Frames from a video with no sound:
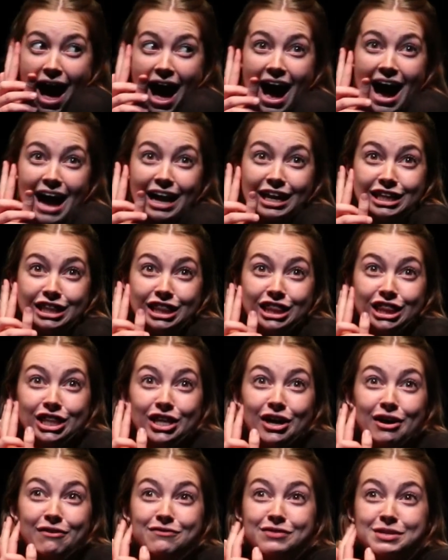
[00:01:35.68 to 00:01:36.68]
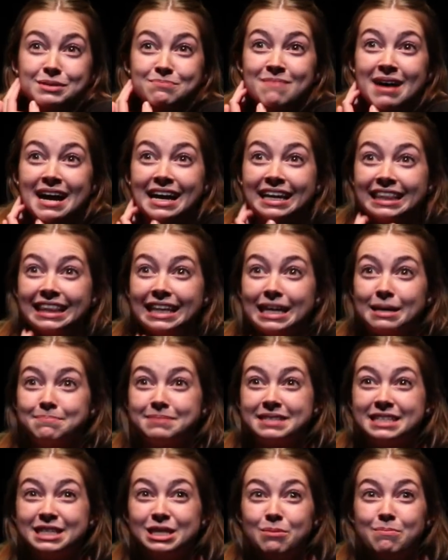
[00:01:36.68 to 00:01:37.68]
I loved my
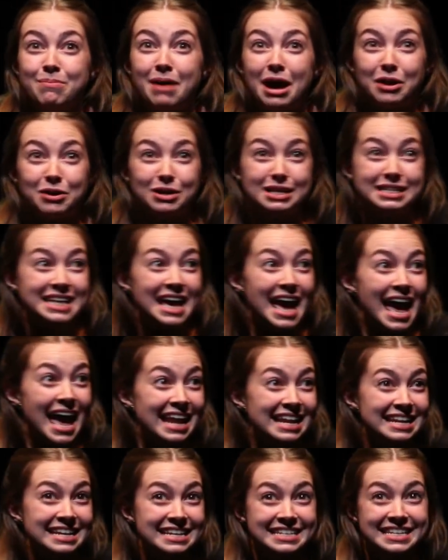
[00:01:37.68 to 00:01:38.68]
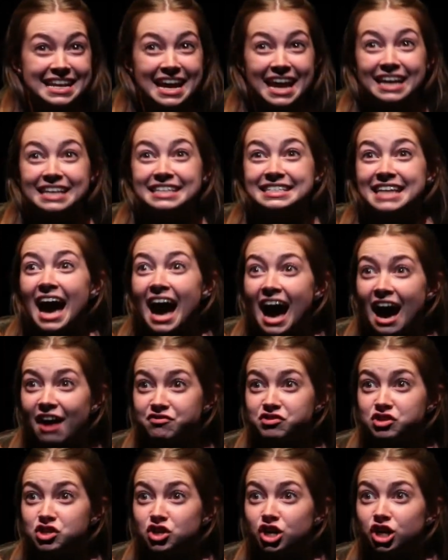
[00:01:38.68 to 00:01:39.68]
lips the better 10 days
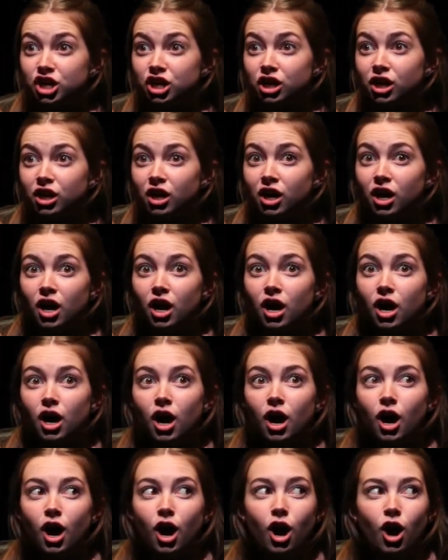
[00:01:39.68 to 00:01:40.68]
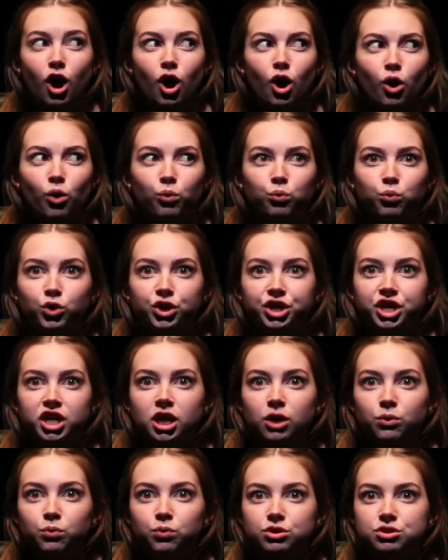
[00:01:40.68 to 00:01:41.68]
after. Would
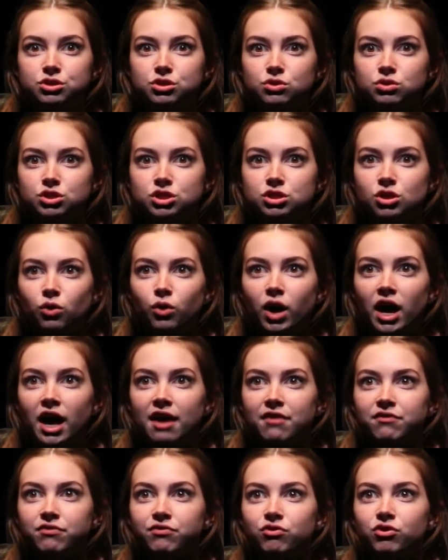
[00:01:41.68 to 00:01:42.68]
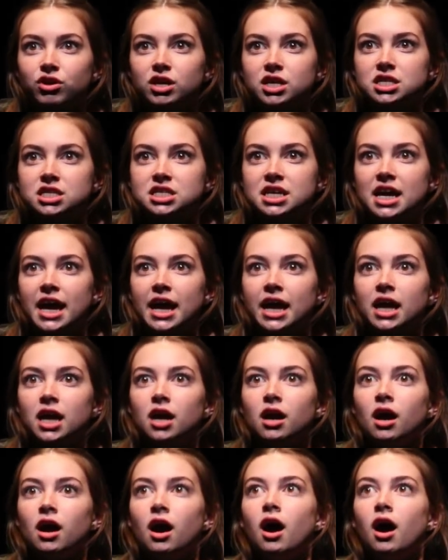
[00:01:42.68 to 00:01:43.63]
he would do so every day?